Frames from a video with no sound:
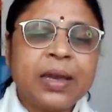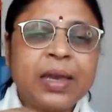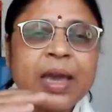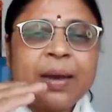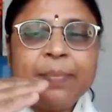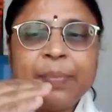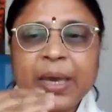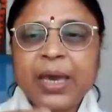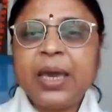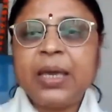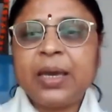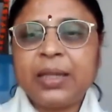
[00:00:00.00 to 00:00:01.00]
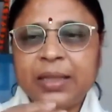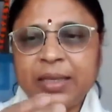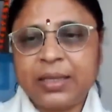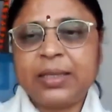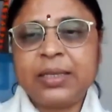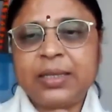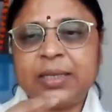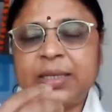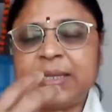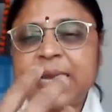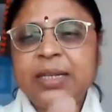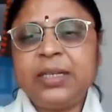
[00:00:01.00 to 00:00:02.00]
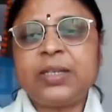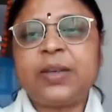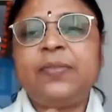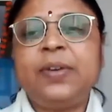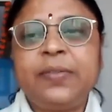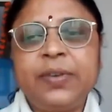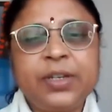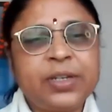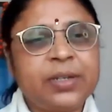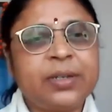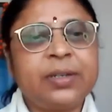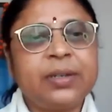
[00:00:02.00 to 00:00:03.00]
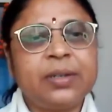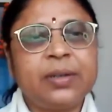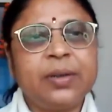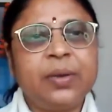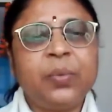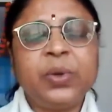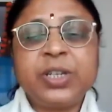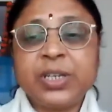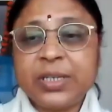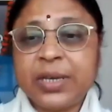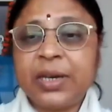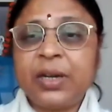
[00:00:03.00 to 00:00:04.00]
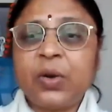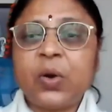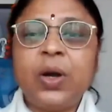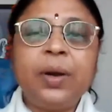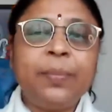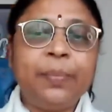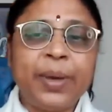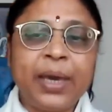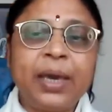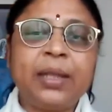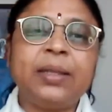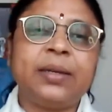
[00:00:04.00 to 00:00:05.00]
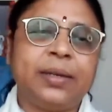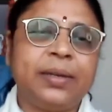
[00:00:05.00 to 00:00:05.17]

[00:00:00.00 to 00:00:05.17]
Kya bhed, the, the sense of division, which is here called bheda.